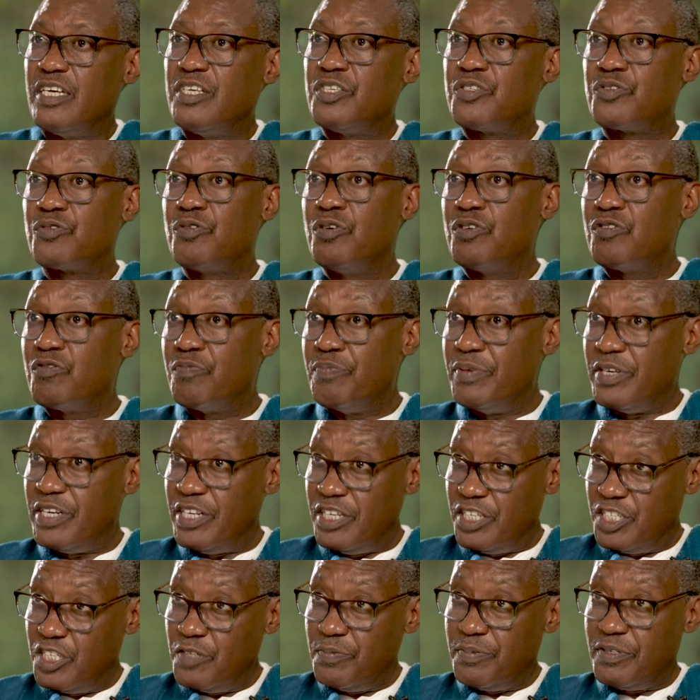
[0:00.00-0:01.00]
It's going to be in
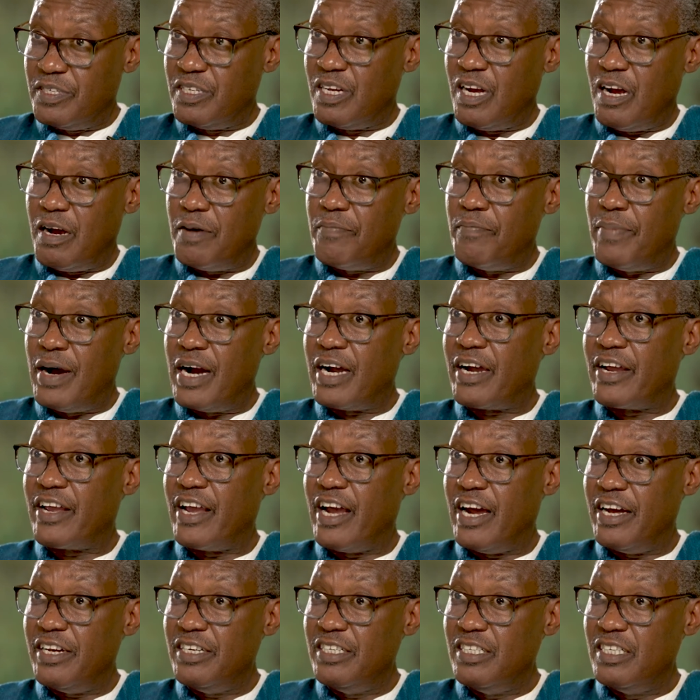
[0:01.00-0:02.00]
Egypt, our
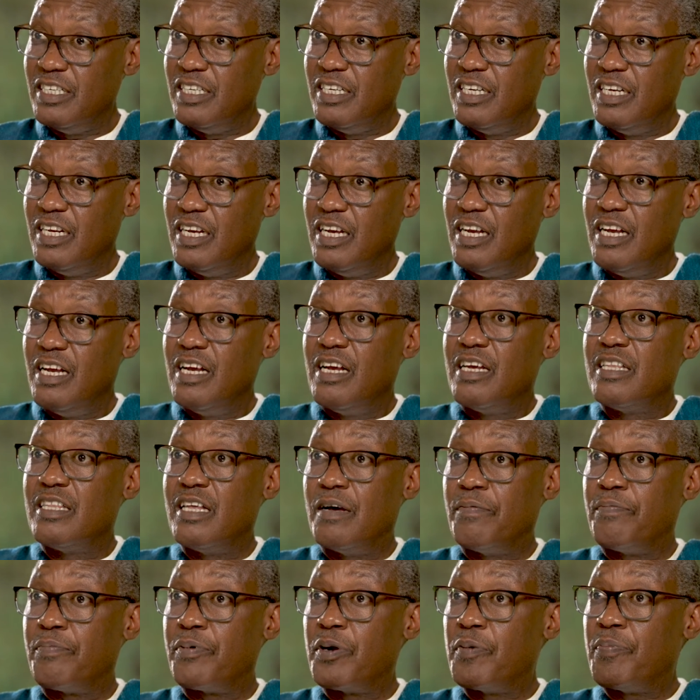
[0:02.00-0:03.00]
backyard.
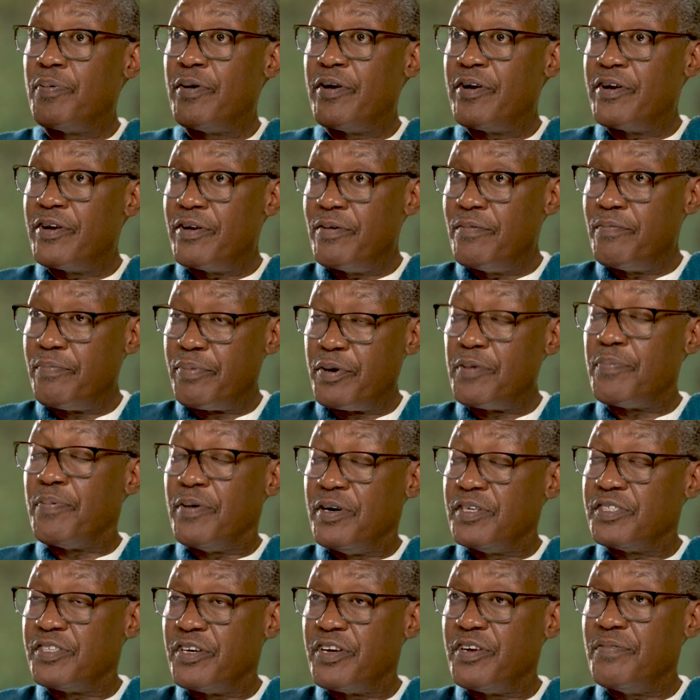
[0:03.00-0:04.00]
The
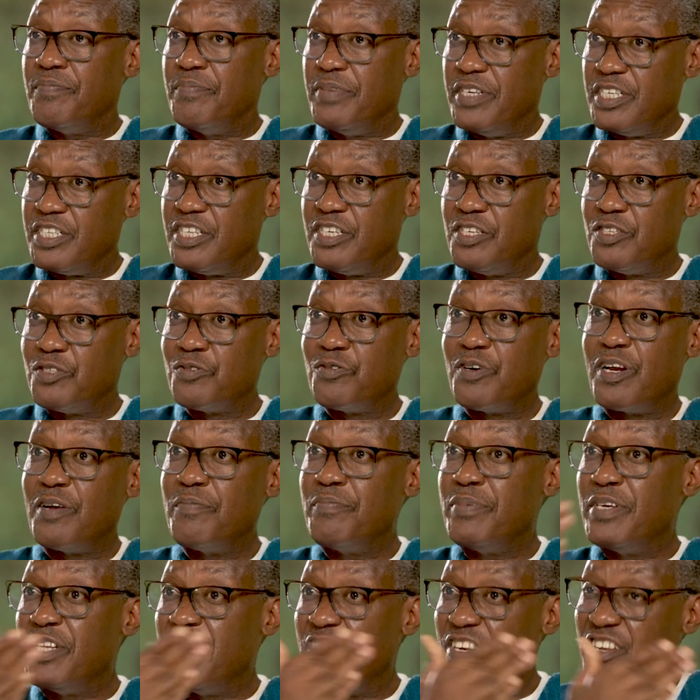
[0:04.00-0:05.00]
preparatory meeting is going to
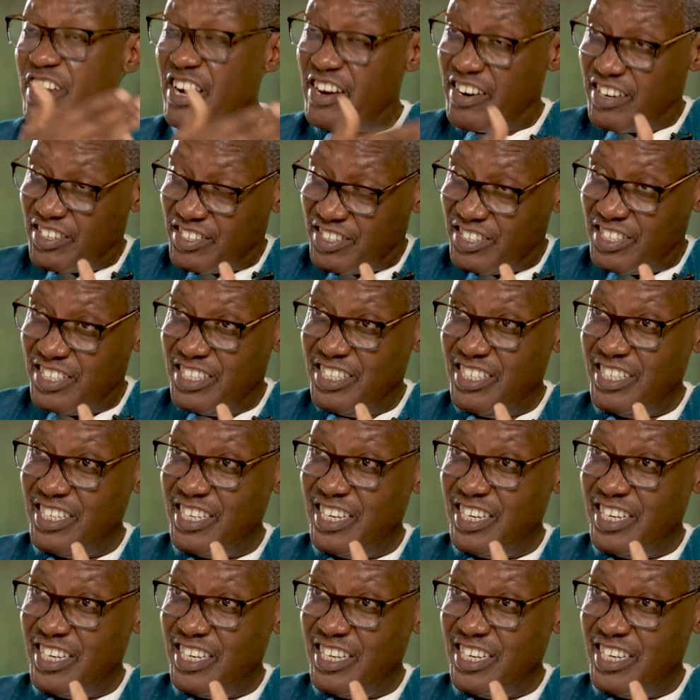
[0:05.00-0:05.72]
be in DRC.